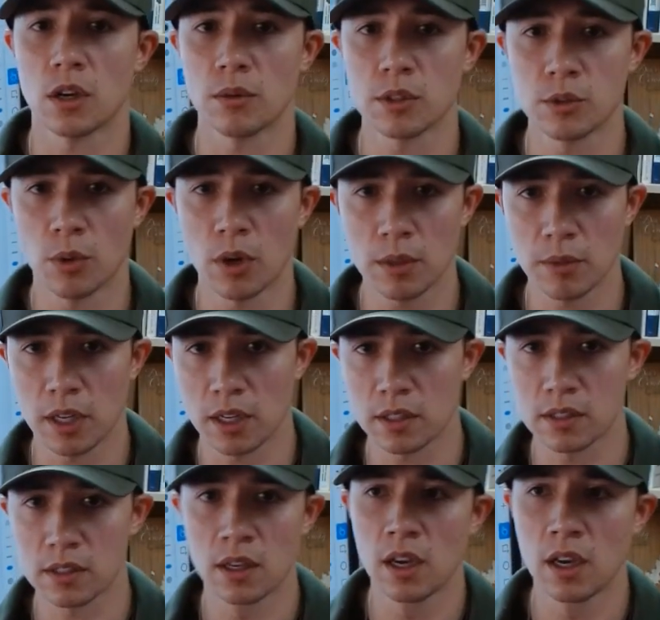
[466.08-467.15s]
Start with 20
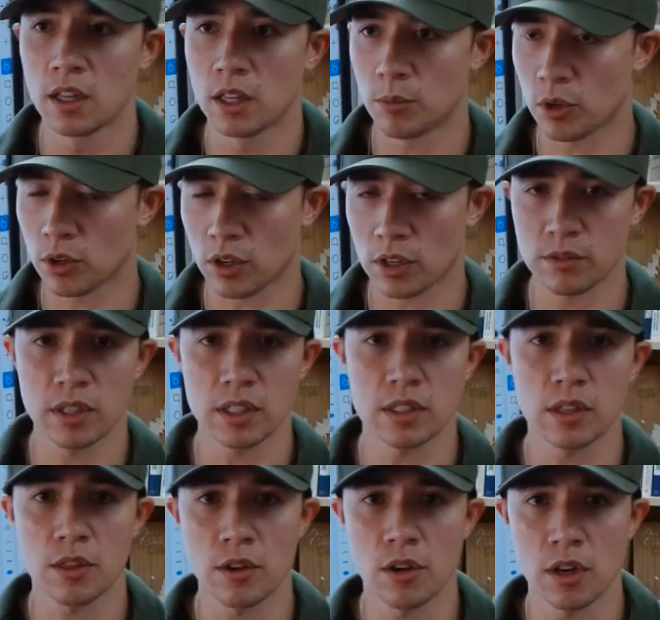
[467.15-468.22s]
minutes, then progressively
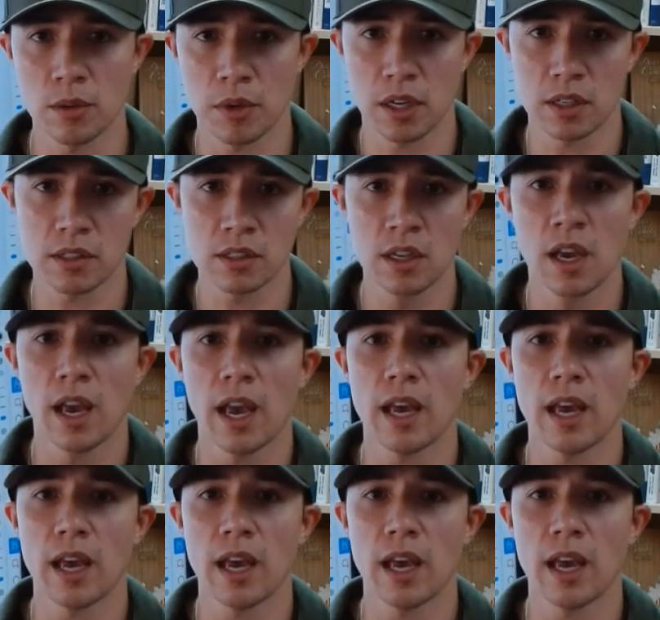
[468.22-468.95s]
get to 30 minutes,